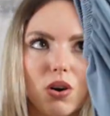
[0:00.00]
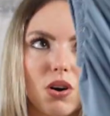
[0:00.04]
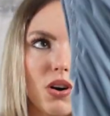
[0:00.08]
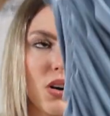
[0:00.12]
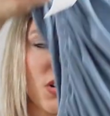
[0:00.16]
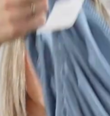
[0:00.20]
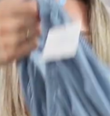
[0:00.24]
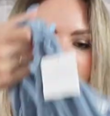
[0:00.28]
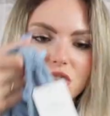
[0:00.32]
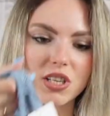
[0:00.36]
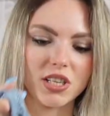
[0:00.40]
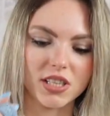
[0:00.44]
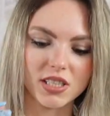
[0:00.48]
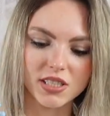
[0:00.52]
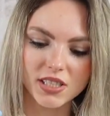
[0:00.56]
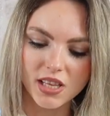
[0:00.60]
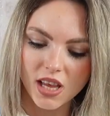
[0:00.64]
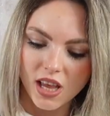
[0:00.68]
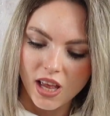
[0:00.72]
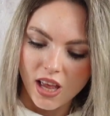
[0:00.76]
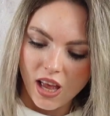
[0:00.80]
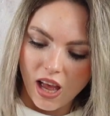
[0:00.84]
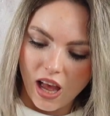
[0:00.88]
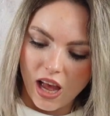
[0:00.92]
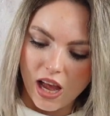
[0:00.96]
gorgeous?
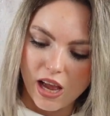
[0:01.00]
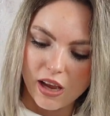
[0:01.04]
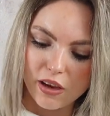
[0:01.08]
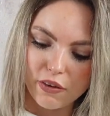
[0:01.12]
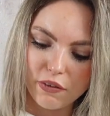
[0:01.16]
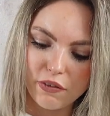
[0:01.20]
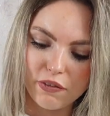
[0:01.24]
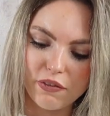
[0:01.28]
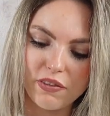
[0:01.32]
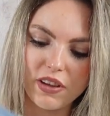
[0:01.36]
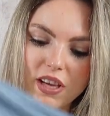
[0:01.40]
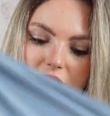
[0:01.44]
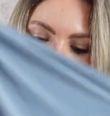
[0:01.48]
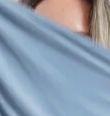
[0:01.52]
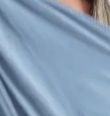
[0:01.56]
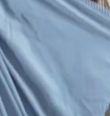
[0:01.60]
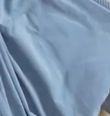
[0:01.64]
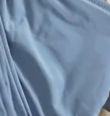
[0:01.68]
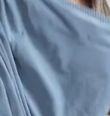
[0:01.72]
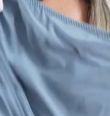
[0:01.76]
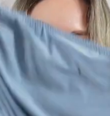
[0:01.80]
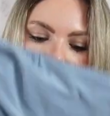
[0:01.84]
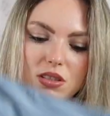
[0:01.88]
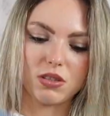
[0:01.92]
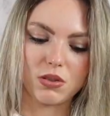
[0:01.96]
I think
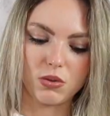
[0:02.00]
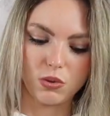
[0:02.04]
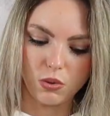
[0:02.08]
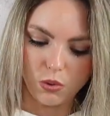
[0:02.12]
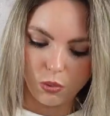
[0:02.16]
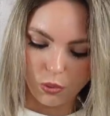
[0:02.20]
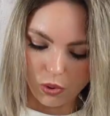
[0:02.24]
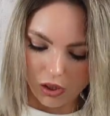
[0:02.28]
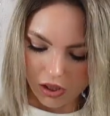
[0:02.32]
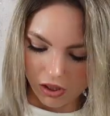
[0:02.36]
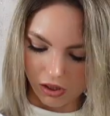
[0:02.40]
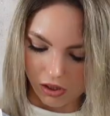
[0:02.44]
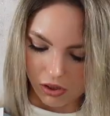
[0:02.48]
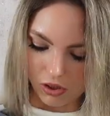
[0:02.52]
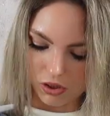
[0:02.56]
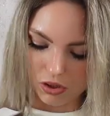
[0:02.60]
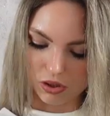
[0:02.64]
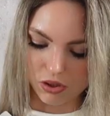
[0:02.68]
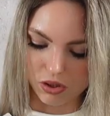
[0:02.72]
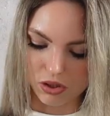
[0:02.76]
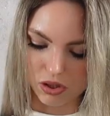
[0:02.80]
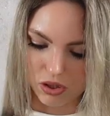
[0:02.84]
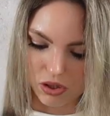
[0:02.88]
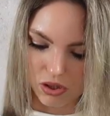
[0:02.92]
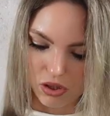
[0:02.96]
this will look
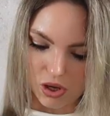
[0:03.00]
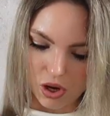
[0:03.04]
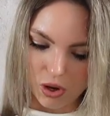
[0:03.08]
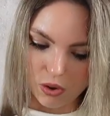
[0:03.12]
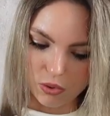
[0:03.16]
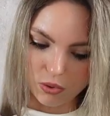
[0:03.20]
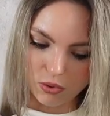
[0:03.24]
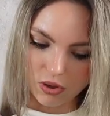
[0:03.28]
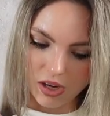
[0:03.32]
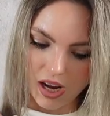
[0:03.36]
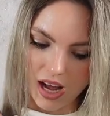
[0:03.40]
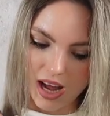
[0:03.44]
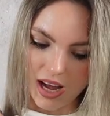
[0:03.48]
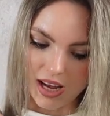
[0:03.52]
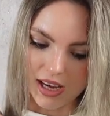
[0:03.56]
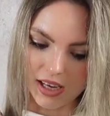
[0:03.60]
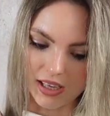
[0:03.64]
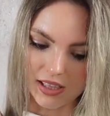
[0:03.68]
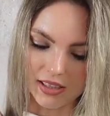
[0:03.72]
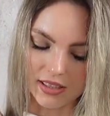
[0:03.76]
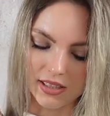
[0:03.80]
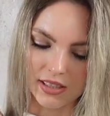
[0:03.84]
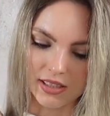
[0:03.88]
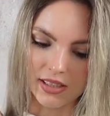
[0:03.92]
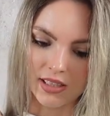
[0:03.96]
so
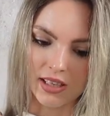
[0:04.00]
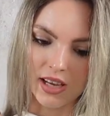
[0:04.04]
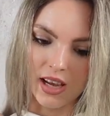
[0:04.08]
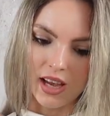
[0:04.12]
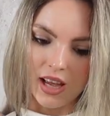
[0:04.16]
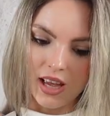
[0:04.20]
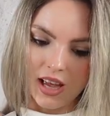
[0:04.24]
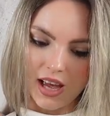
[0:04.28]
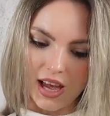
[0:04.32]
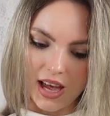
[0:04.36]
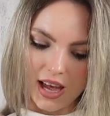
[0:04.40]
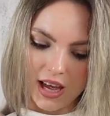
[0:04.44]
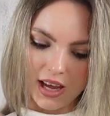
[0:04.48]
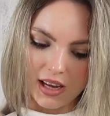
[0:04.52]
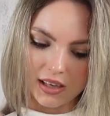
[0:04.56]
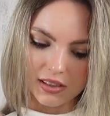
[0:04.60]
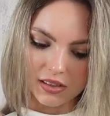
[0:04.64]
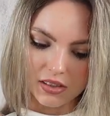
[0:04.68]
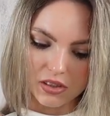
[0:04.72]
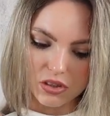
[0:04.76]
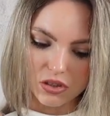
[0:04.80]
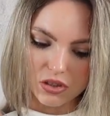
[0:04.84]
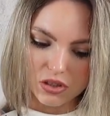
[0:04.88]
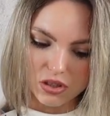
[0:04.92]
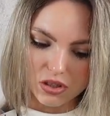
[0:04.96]
nice and
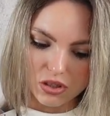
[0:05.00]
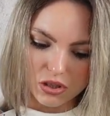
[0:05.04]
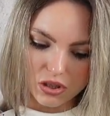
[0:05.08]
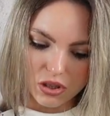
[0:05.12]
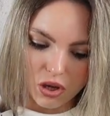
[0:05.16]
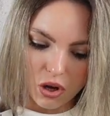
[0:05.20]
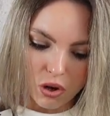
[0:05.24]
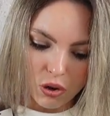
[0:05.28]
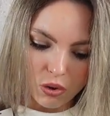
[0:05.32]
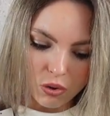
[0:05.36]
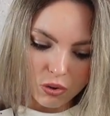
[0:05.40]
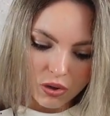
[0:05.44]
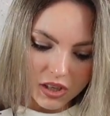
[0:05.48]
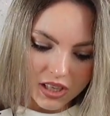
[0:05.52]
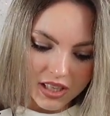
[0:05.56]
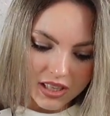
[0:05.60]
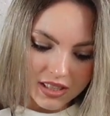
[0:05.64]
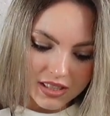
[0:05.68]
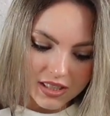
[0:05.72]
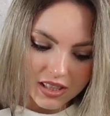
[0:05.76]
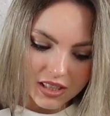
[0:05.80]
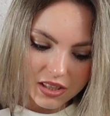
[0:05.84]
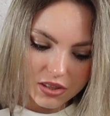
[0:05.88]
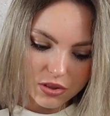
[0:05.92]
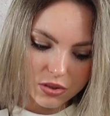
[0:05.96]
so
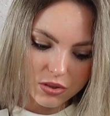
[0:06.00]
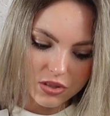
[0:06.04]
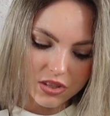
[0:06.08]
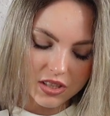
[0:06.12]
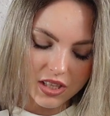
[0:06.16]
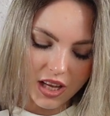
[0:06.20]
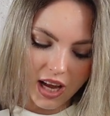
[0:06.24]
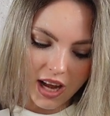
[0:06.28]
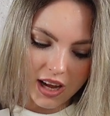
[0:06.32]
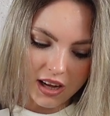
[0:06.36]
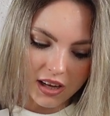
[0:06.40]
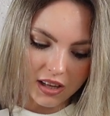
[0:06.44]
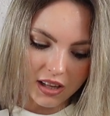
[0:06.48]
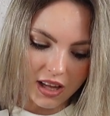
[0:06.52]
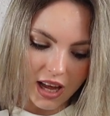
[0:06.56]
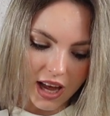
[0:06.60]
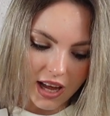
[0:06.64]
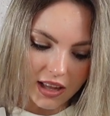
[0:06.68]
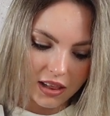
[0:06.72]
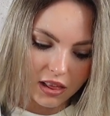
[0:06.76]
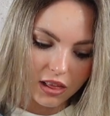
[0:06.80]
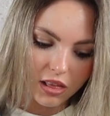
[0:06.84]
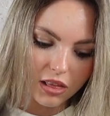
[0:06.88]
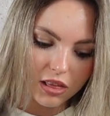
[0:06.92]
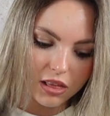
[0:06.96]
easy to style. I
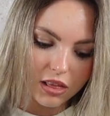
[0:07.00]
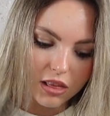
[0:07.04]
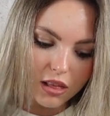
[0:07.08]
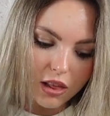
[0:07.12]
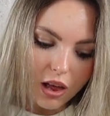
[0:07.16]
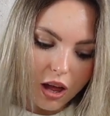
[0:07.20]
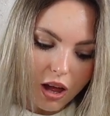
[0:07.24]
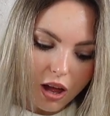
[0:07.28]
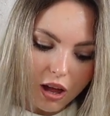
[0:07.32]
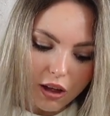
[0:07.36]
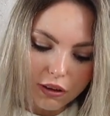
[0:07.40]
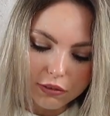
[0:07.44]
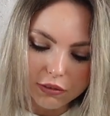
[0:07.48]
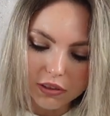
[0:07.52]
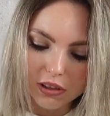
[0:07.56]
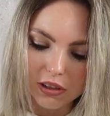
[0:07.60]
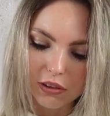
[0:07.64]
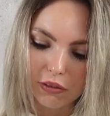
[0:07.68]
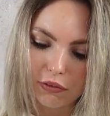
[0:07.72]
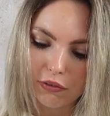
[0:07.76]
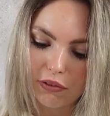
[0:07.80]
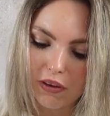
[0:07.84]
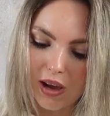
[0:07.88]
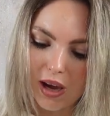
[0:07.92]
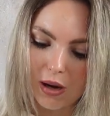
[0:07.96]
love the
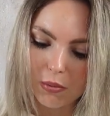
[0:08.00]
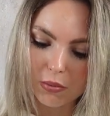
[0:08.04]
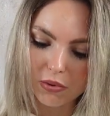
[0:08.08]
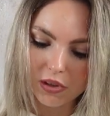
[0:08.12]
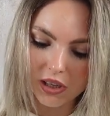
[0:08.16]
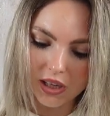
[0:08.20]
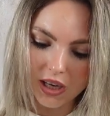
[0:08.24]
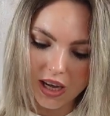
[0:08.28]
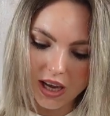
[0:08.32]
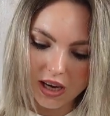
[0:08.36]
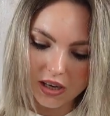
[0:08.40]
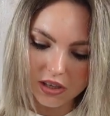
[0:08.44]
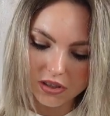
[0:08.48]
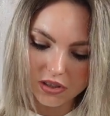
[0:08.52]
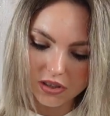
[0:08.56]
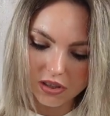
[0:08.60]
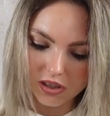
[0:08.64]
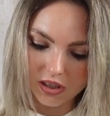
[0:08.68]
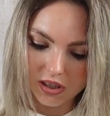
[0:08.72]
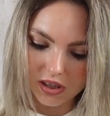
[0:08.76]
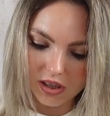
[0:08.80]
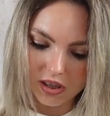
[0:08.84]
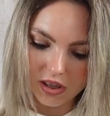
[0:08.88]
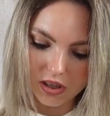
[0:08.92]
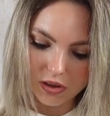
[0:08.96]
fabric
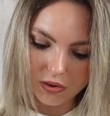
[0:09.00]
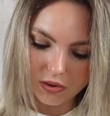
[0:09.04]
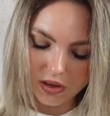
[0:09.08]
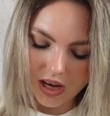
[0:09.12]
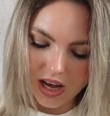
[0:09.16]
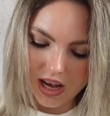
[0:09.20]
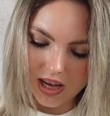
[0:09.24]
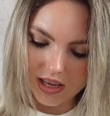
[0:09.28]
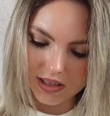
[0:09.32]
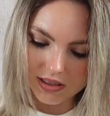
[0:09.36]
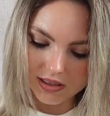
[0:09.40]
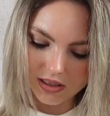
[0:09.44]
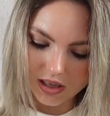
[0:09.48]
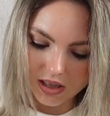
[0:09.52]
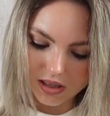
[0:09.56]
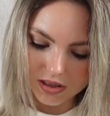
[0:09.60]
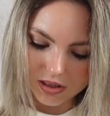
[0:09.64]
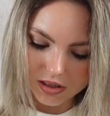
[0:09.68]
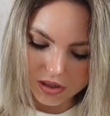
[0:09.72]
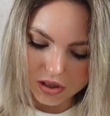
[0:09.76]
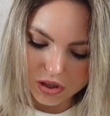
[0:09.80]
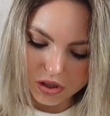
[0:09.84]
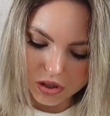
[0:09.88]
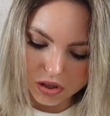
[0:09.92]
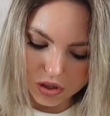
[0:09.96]
actually, you guys. It's
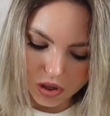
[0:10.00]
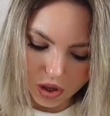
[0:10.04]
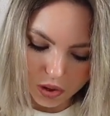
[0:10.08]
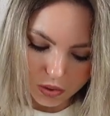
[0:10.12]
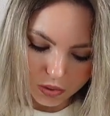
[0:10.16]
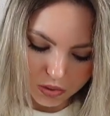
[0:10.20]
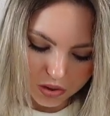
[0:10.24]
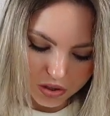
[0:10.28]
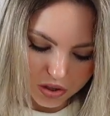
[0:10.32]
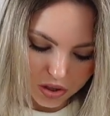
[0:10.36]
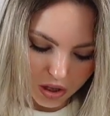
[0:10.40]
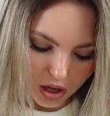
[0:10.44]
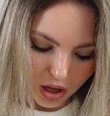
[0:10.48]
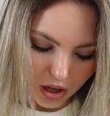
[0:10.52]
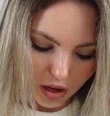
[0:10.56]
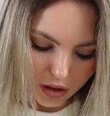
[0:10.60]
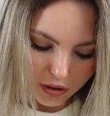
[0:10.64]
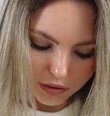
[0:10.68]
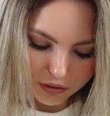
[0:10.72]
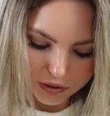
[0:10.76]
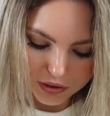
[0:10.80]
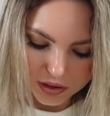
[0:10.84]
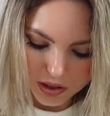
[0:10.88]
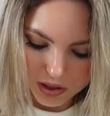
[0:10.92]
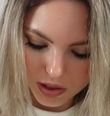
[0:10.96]
so
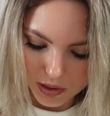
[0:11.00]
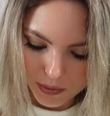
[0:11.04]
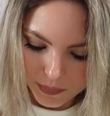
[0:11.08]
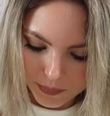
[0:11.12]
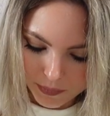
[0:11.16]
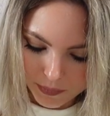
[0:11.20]
soft.